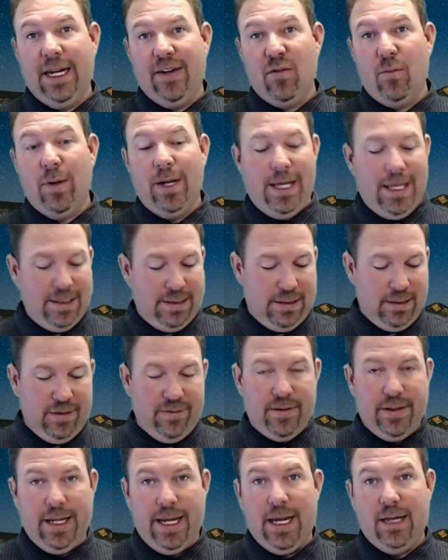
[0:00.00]
everybody has to
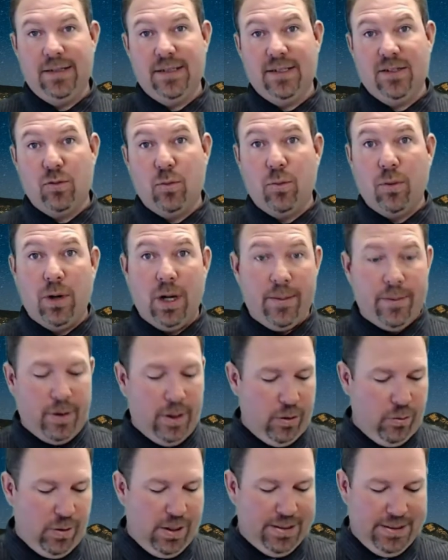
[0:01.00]
live in the house as their
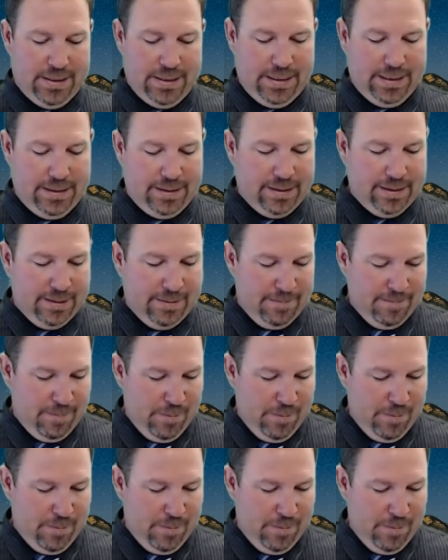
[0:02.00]
primary residence.